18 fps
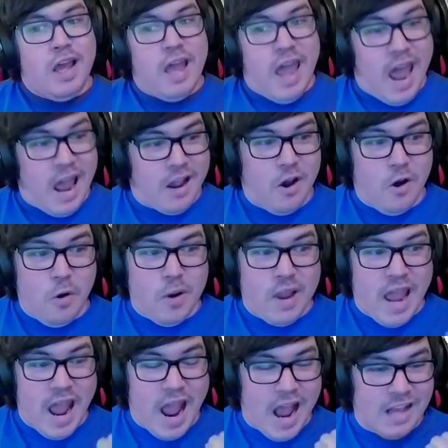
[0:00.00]
Echo
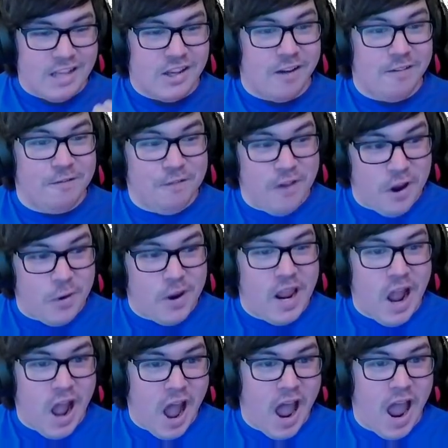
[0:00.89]
has a very
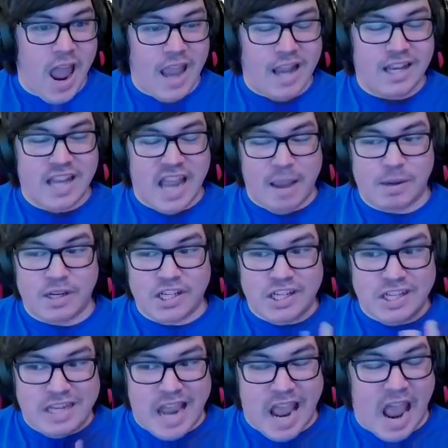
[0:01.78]
high damage
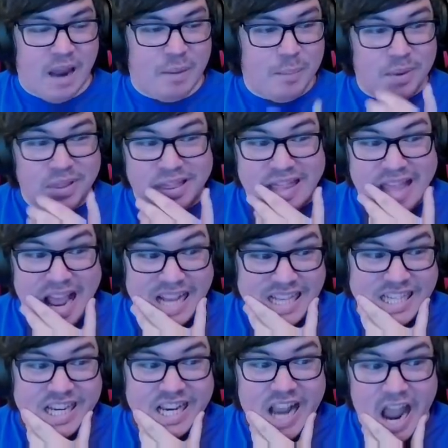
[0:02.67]
stat, but
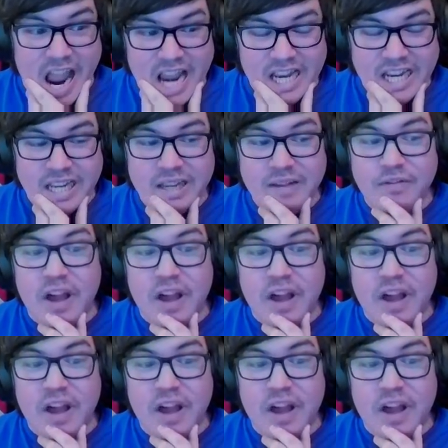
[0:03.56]
that's kind of